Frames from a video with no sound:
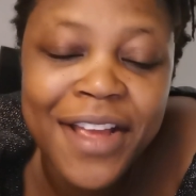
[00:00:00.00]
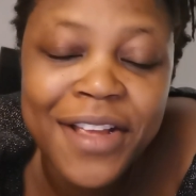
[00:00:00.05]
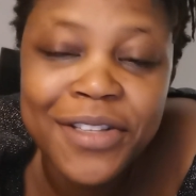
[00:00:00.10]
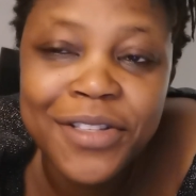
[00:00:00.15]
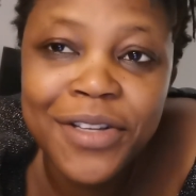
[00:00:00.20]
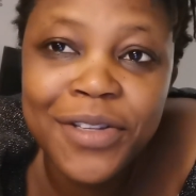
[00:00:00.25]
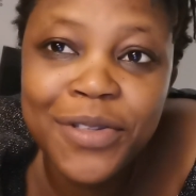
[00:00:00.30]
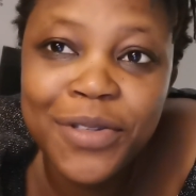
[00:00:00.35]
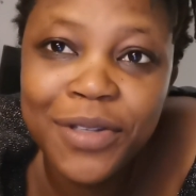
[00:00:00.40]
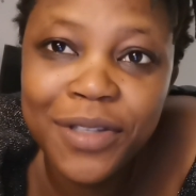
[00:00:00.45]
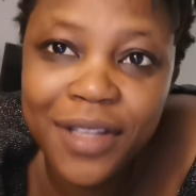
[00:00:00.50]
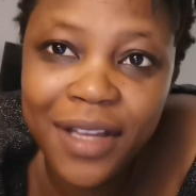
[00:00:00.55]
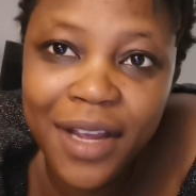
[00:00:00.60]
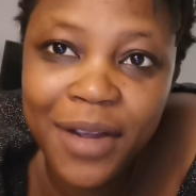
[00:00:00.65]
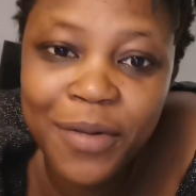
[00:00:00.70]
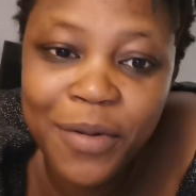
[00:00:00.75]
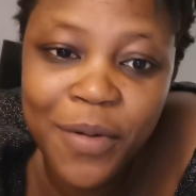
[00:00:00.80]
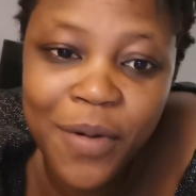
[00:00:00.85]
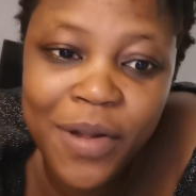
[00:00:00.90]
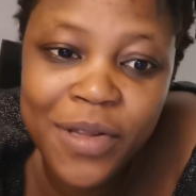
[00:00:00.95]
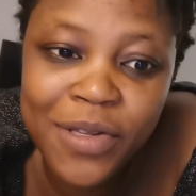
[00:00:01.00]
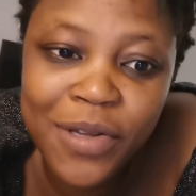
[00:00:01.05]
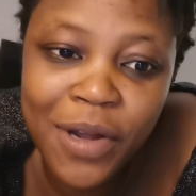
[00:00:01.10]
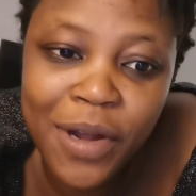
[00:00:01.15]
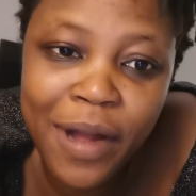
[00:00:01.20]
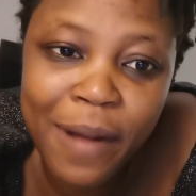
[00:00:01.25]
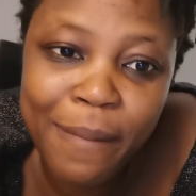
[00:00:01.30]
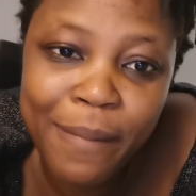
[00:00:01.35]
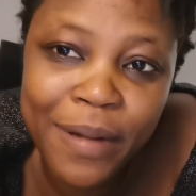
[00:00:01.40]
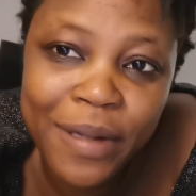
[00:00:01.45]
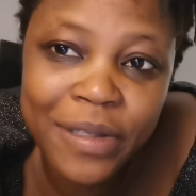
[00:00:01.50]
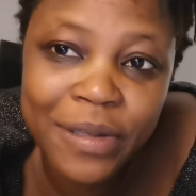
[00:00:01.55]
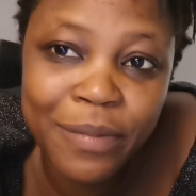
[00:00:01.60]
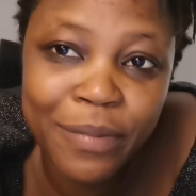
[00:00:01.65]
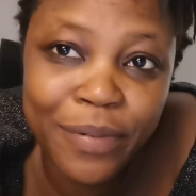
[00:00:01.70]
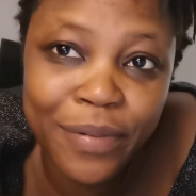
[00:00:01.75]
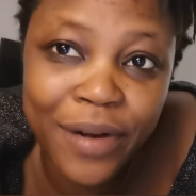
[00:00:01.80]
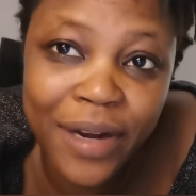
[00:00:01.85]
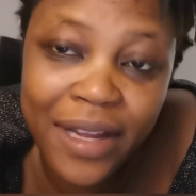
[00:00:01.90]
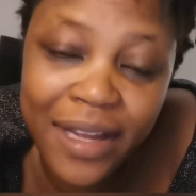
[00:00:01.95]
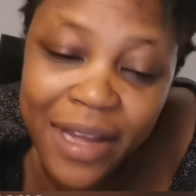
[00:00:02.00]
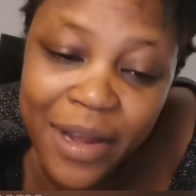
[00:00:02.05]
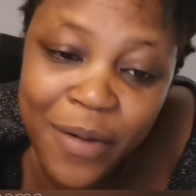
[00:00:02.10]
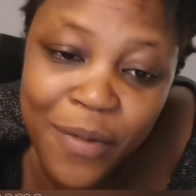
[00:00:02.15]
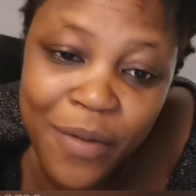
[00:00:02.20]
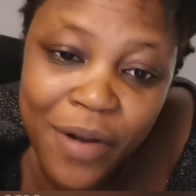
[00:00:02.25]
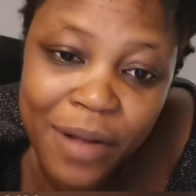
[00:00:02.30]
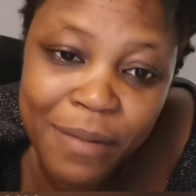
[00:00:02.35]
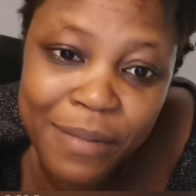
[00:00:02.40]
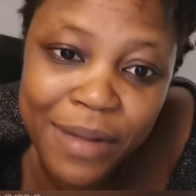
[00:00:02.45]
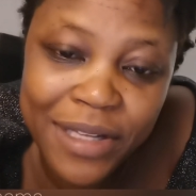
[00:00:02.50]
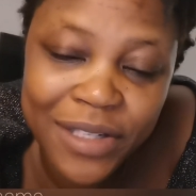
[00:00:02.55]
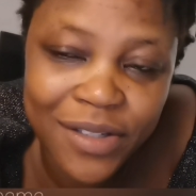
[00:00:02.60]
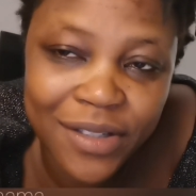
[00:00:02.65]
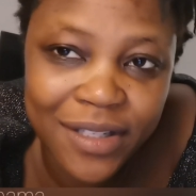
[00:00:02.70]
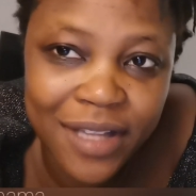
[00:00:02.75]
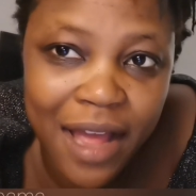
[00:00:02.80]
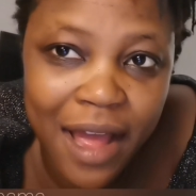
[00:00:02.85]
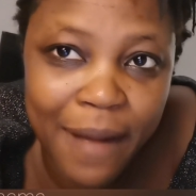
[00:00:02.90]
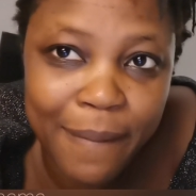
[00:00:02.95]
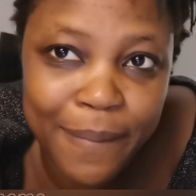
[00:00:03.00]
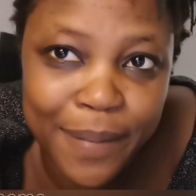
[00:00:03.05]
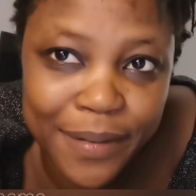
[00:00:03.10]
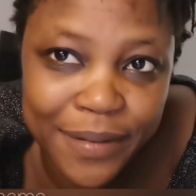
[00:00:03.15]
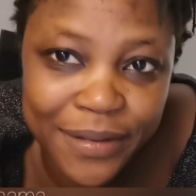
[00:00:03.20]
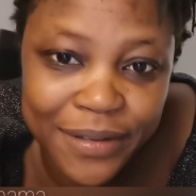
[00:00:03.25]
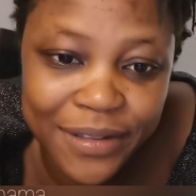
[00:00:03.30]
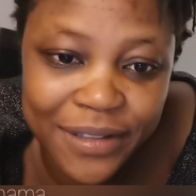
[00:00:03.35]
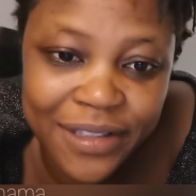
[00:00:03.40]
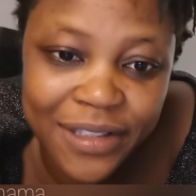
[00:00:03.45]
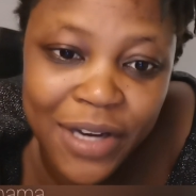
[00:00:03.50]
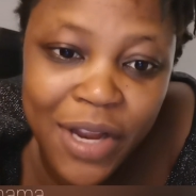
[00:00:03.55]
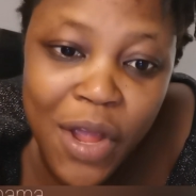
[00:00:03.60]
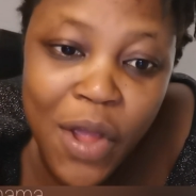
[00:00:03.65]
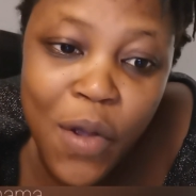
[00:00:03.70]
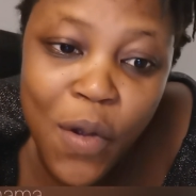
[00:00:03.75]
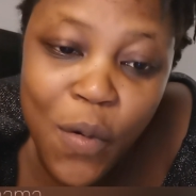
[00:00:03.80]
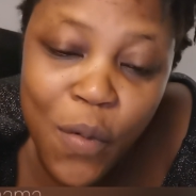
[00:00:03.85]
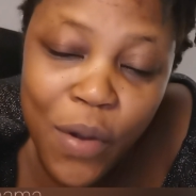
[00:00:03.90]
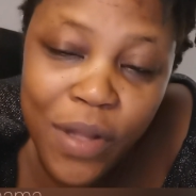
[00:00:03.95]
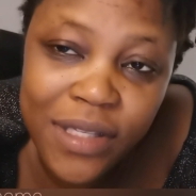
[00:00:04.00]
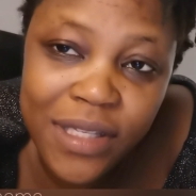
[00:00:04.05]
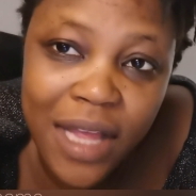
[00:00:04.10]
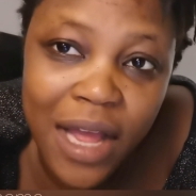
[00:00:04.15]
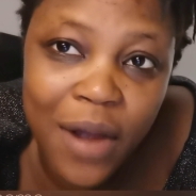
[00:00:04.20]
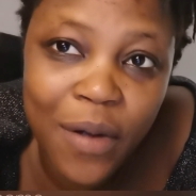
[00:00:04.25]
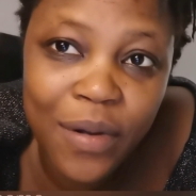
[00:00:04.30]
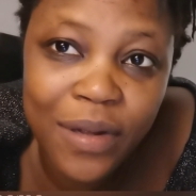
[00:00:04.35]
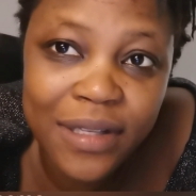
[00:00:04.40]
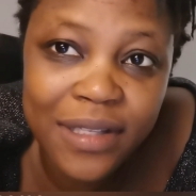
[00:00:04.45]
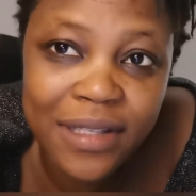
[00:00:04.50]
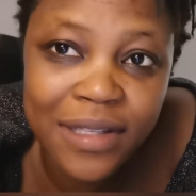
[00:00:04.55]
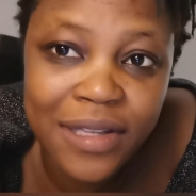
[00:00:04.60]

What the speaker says: So today we want to talk about the breaking one may just happened with our